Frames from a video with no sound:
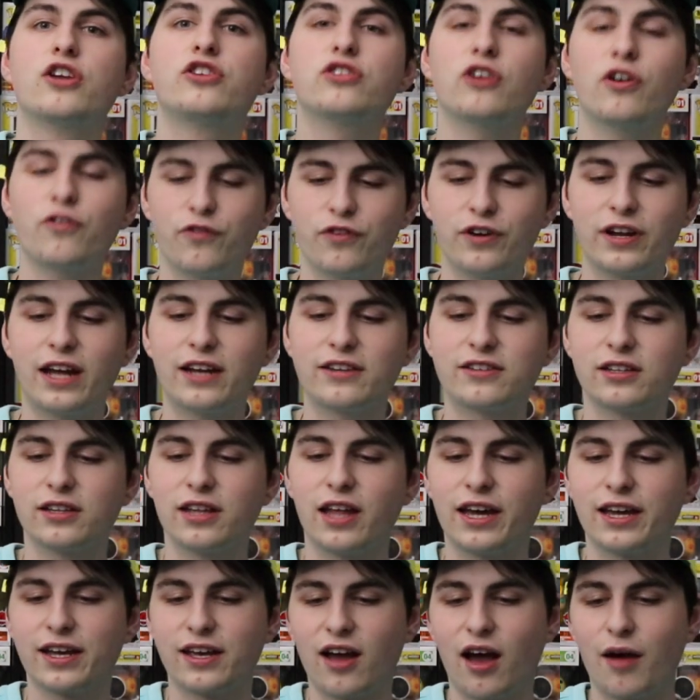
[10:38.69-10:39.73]
don't forget to
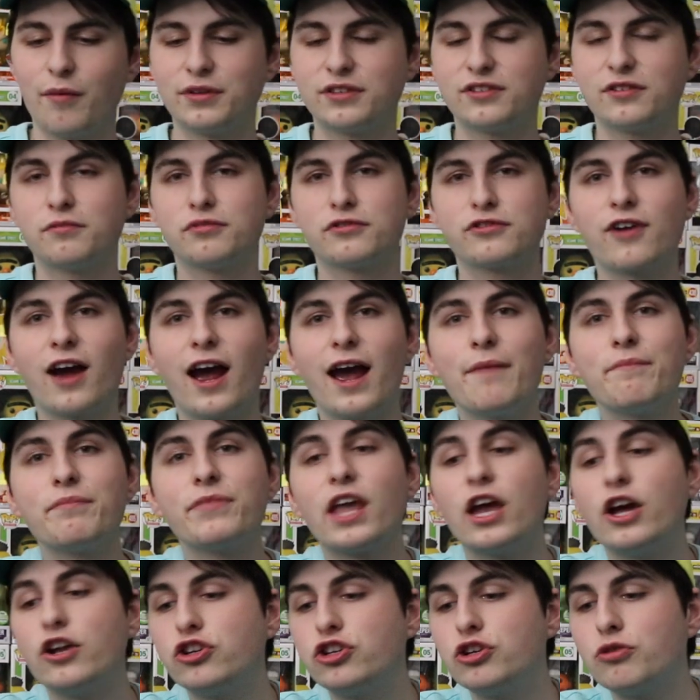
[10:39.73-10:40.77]
like, comment, subscribe,
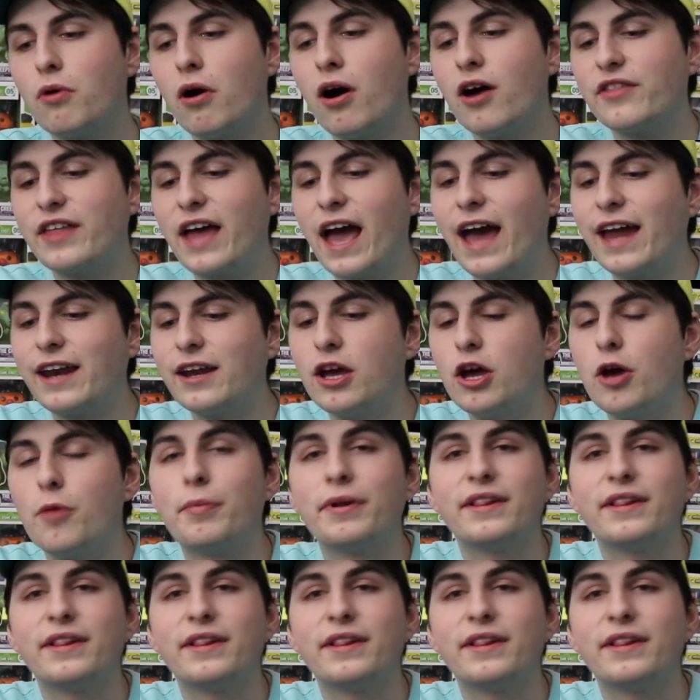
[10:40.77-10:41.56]
do all that.